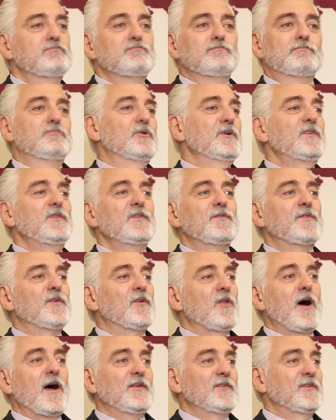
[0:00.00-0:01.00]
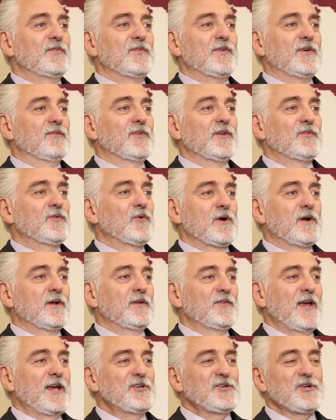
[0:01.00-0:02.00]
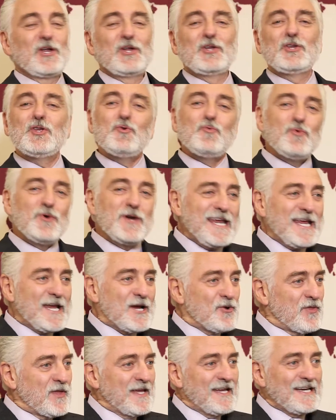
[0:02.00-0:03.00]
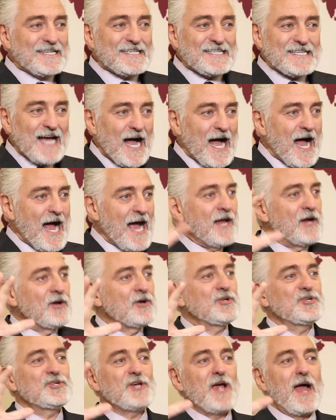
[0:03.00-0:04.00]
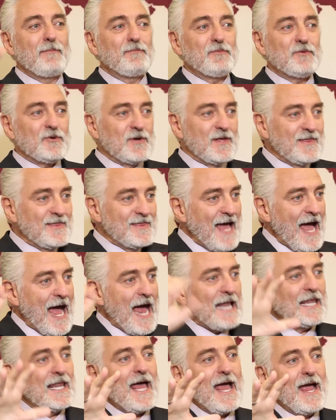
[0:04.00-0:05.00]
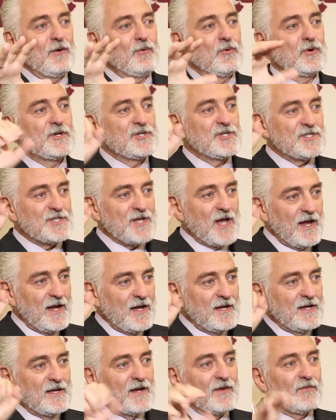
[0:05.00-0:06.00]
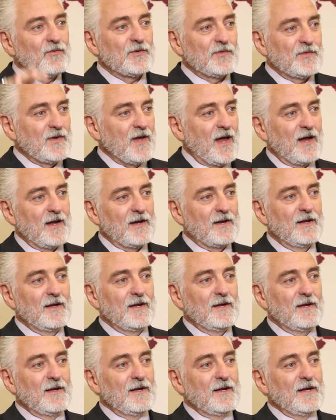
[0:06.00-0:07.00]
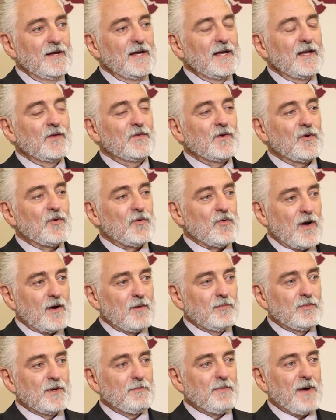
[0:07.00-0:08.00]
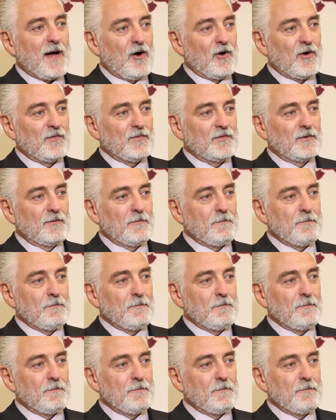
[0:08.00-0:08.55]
what's the philosophy of this organization? And you would hear the entire chapter in that language say giver's gain. It's incredibly powerful.